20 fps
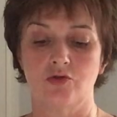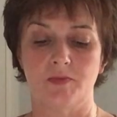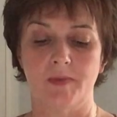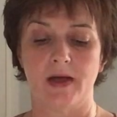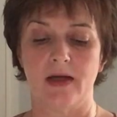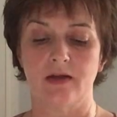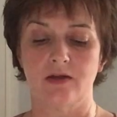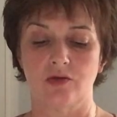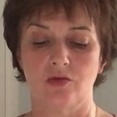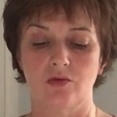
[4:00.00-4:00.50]

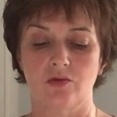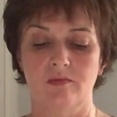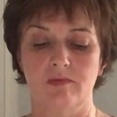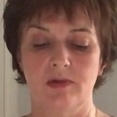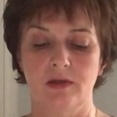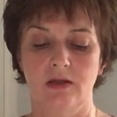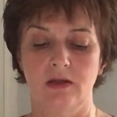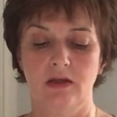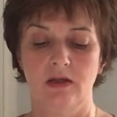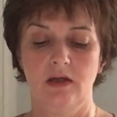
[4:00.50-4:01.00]
back home.
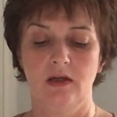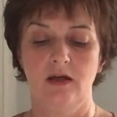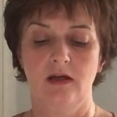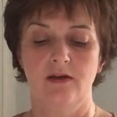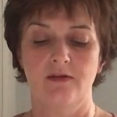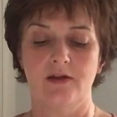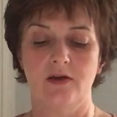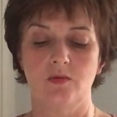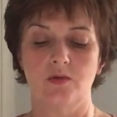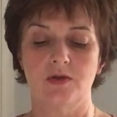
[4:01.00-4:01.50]

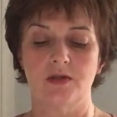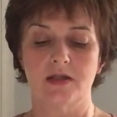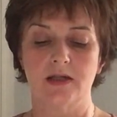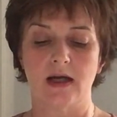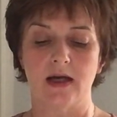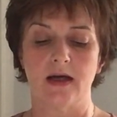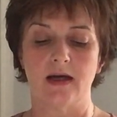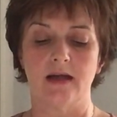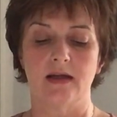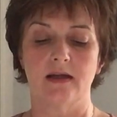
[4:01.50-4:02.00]
They would
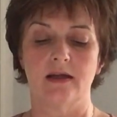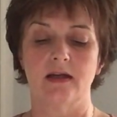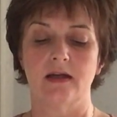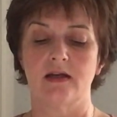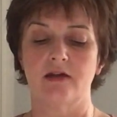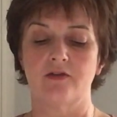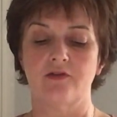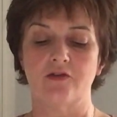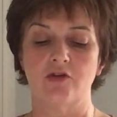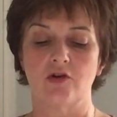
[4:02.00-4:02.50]
die
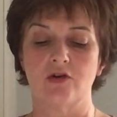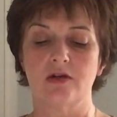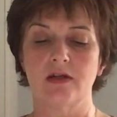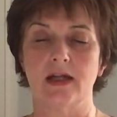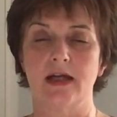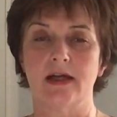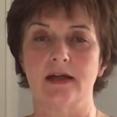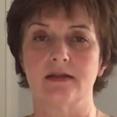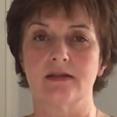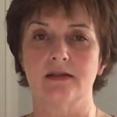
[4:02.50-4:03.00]
in a foreign
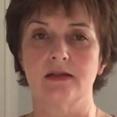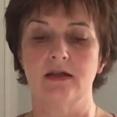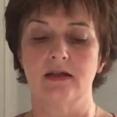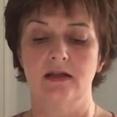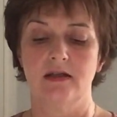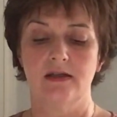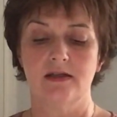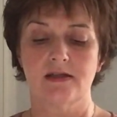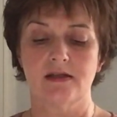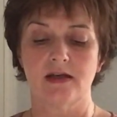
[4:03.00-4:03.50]
land,
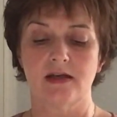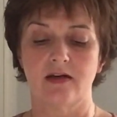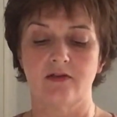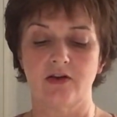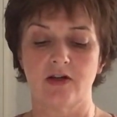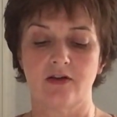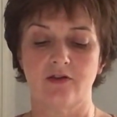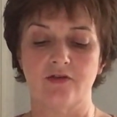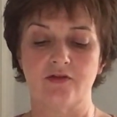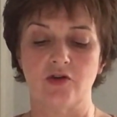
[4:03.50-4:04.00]

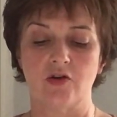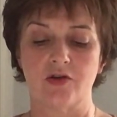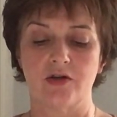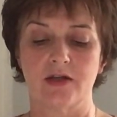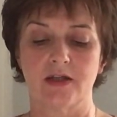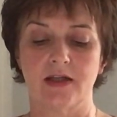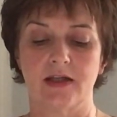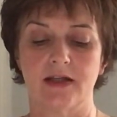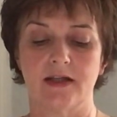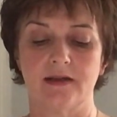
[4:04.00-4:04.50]
serving a foreign
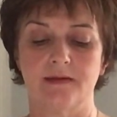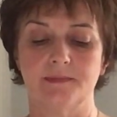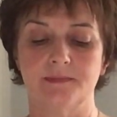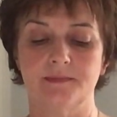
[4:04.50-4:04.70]
king.